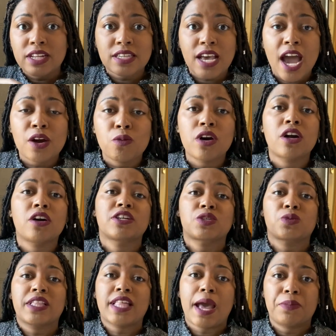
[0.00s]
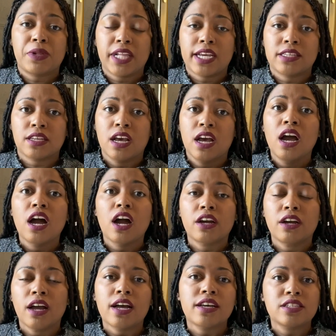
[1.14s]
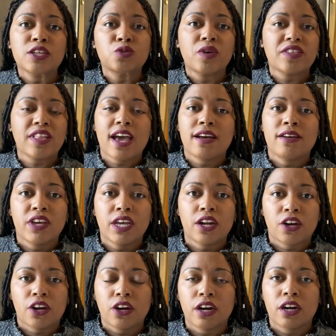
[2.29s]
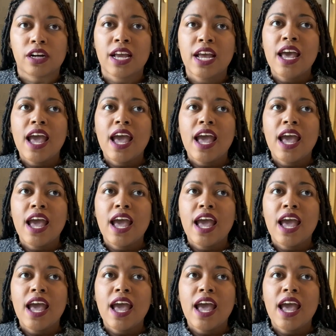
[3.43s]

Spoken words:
entire world is where that event occurred.